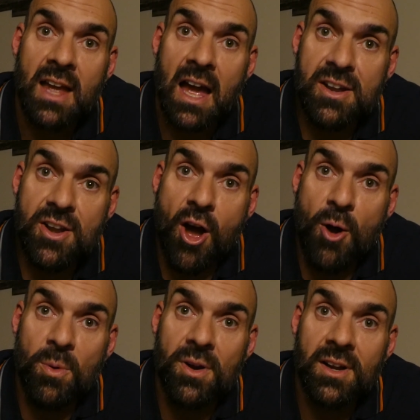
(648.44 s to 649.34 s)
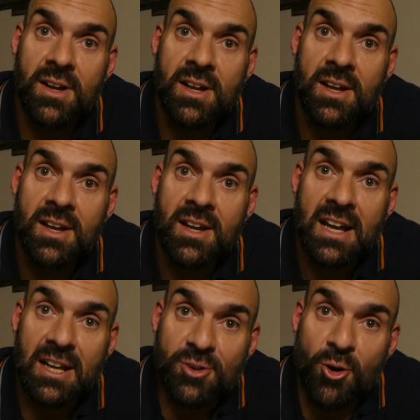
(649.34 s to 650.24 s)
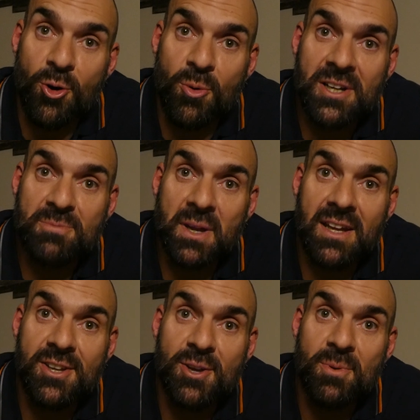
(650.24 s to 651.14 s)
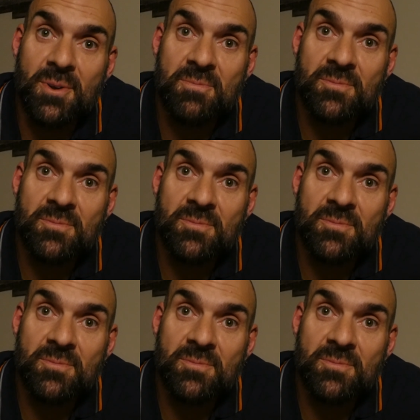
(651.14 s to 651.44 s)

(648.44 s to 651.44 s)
and know it's always been you.